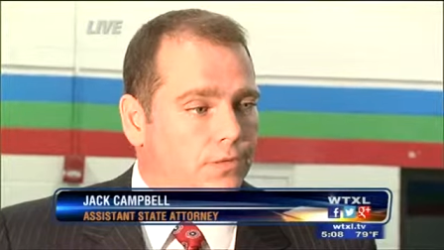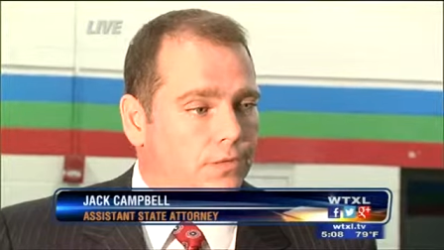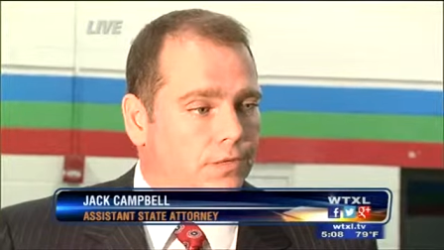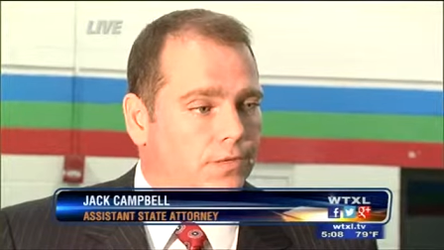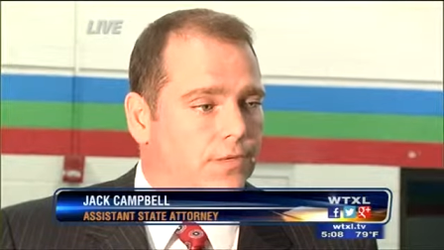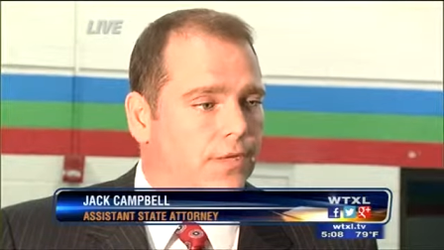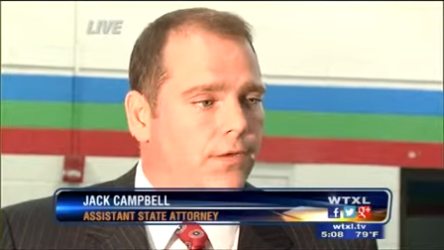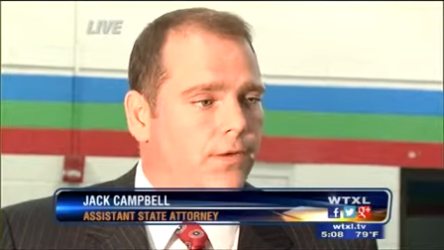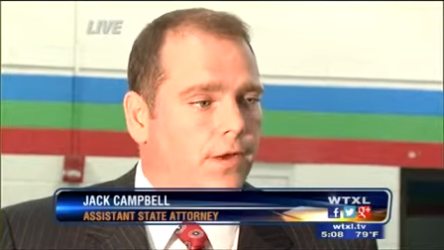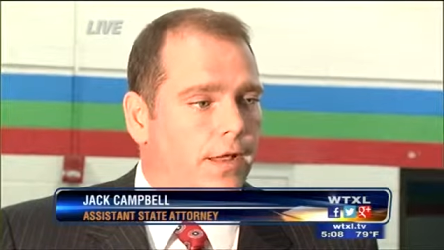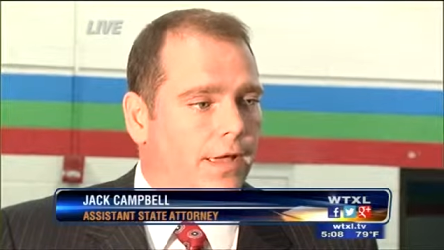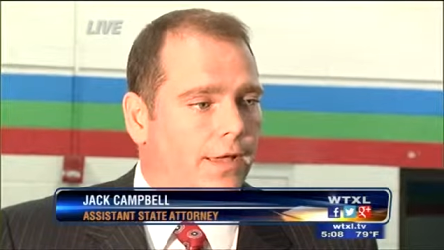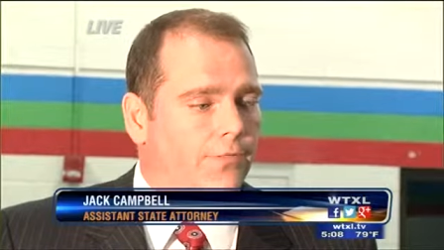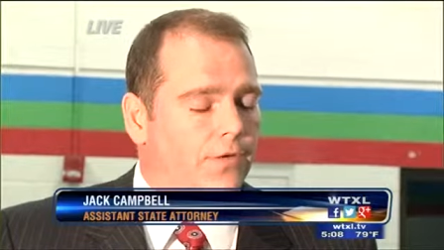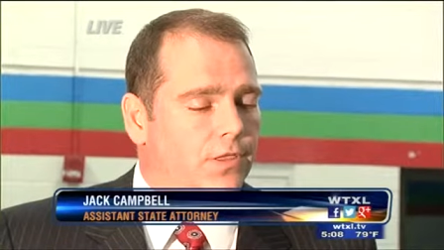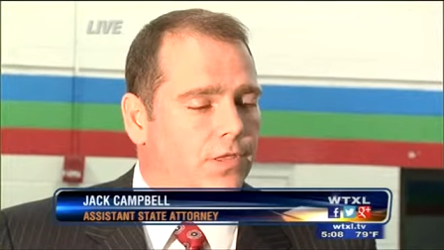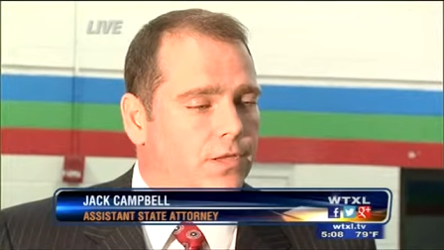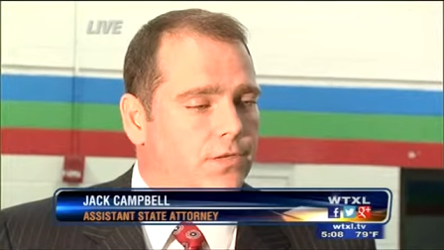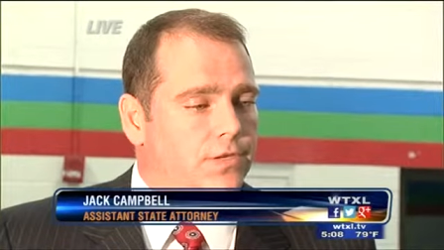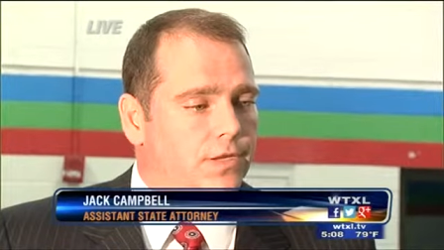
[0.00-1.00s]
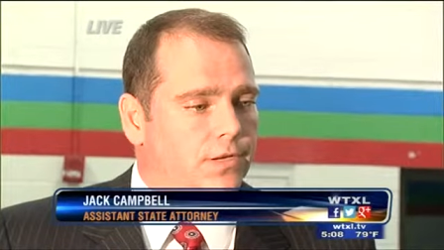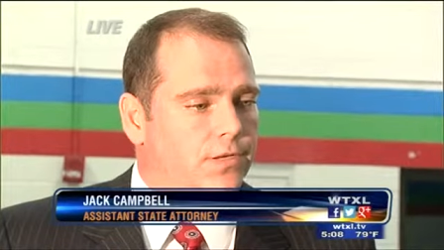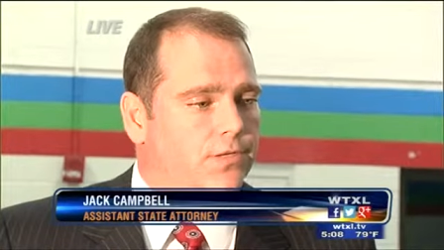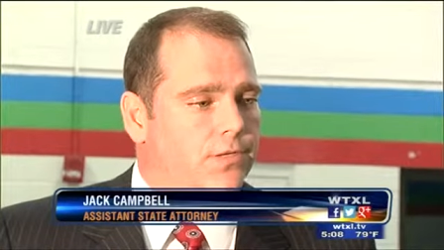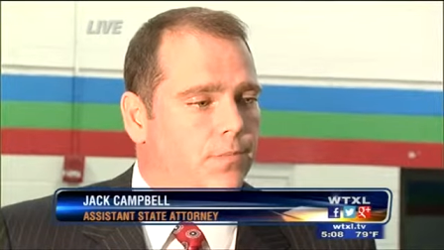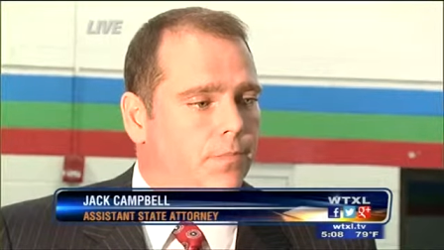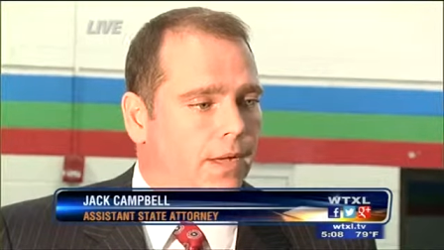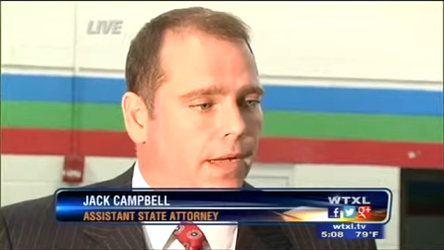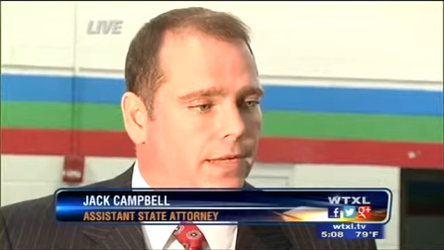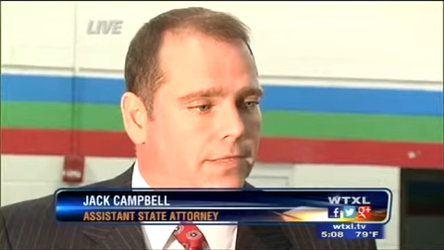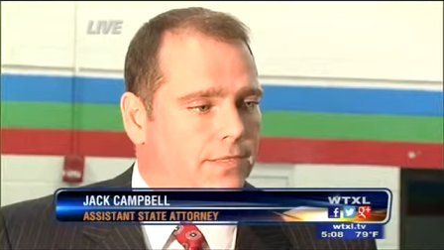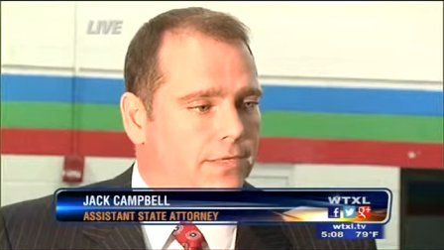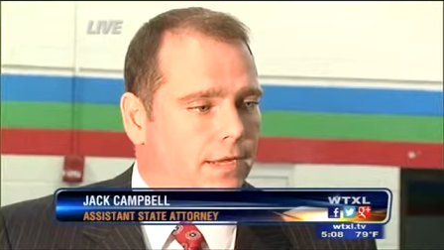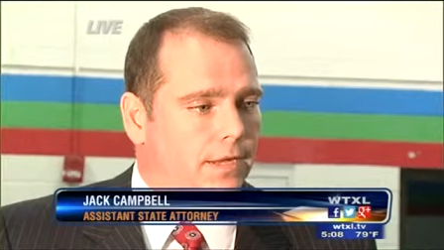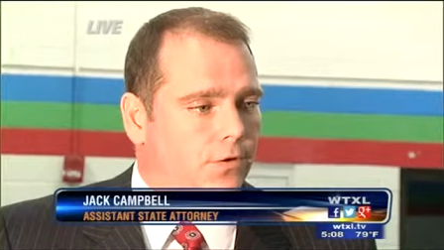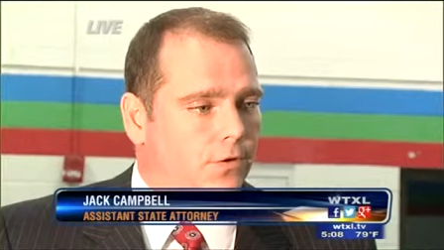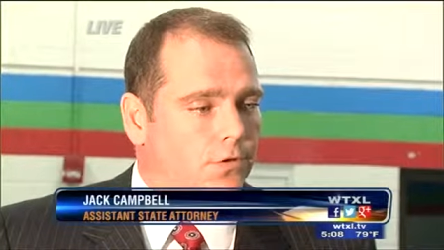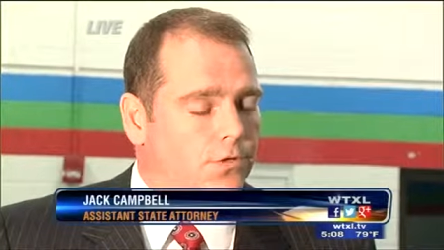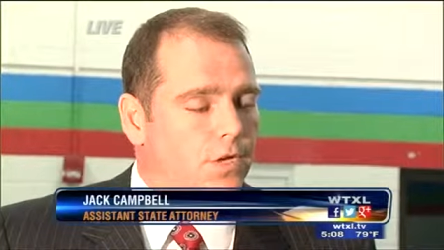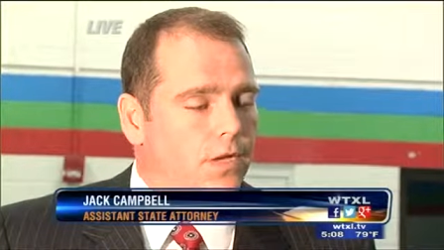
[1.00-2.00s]
continued having these innocent
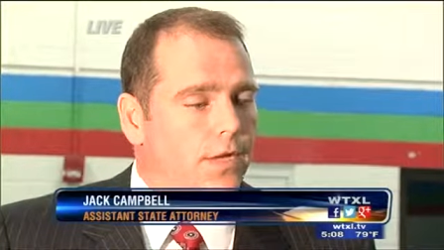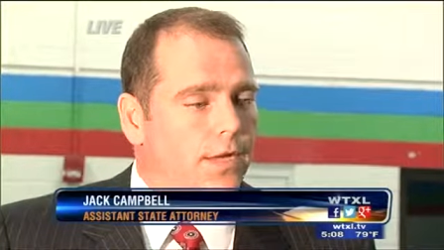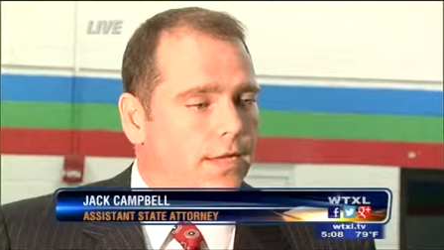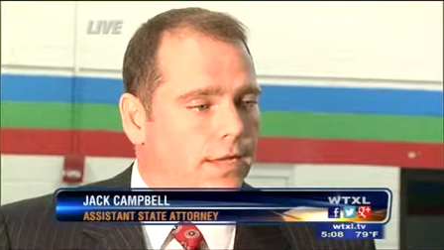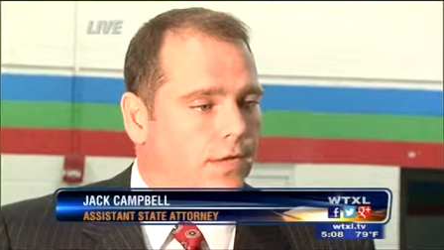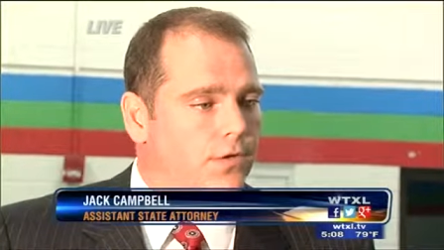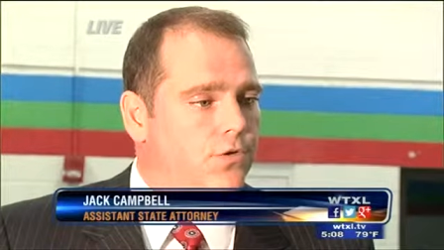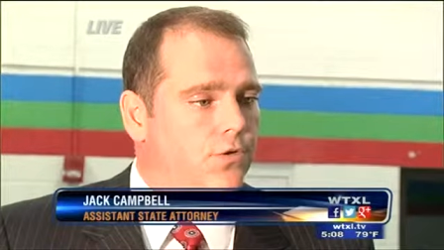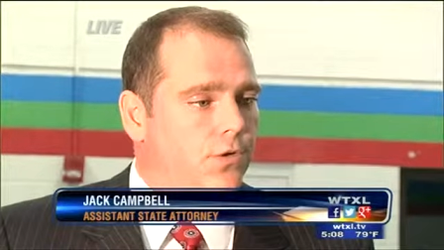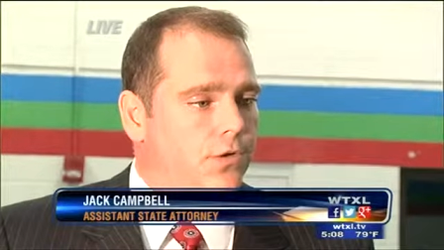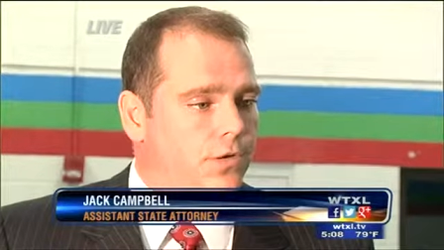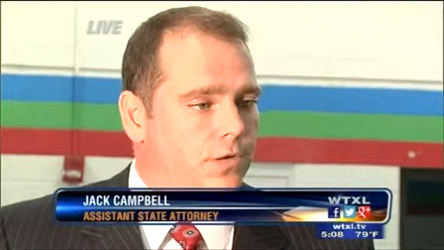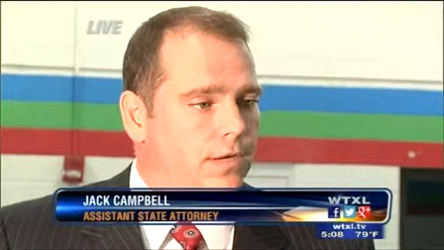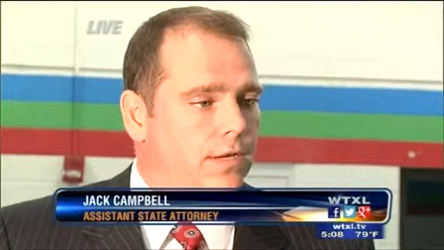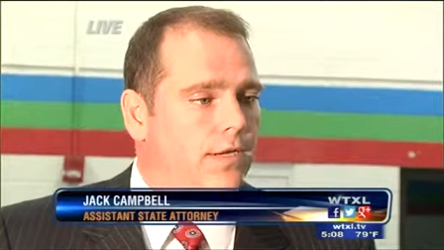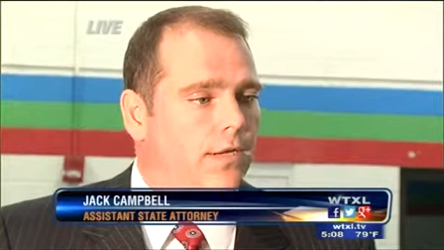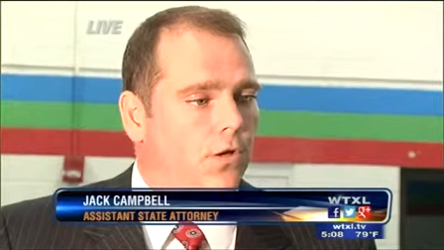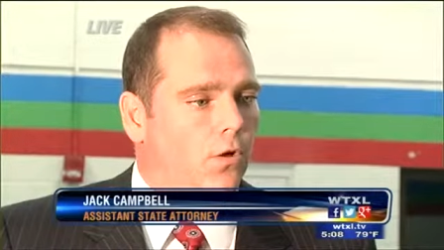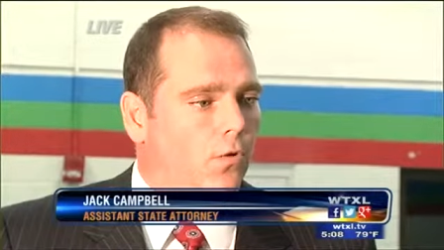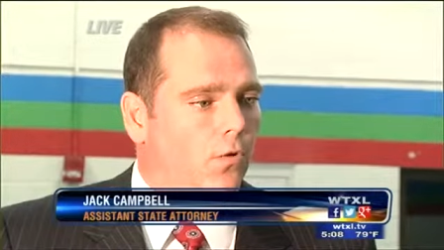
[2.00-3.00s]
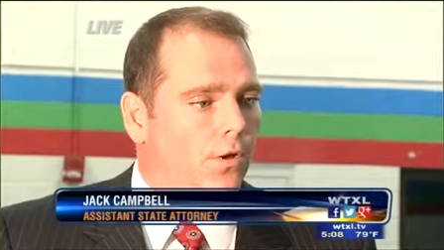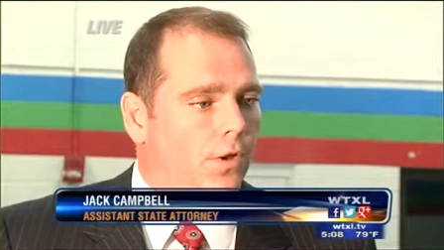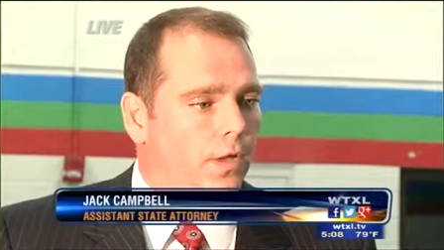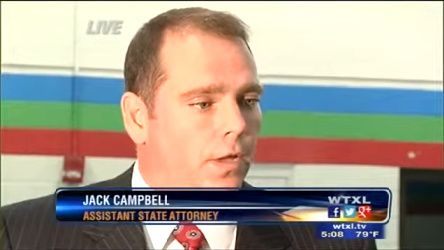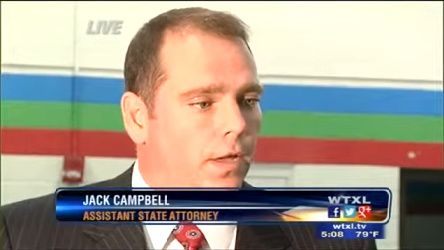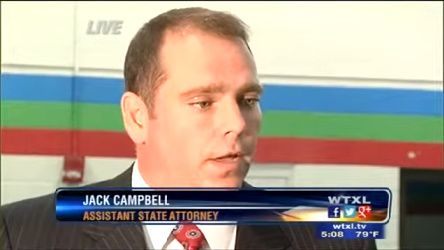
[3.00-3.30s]
bystanders injured and killed